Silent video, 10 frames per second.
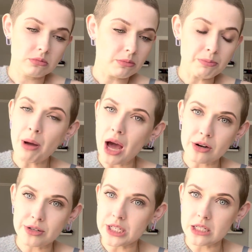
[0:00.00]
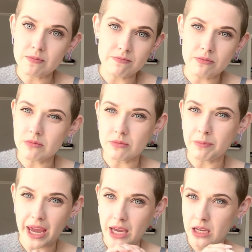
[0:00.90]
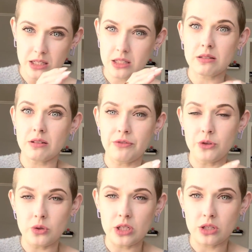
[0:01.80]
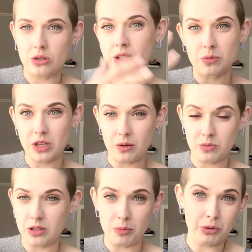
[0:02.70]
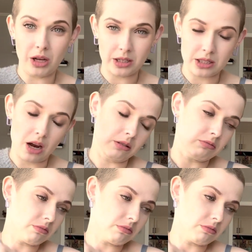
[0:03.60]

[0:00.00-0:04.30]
battery banks if you need to, because sometimes a plug is not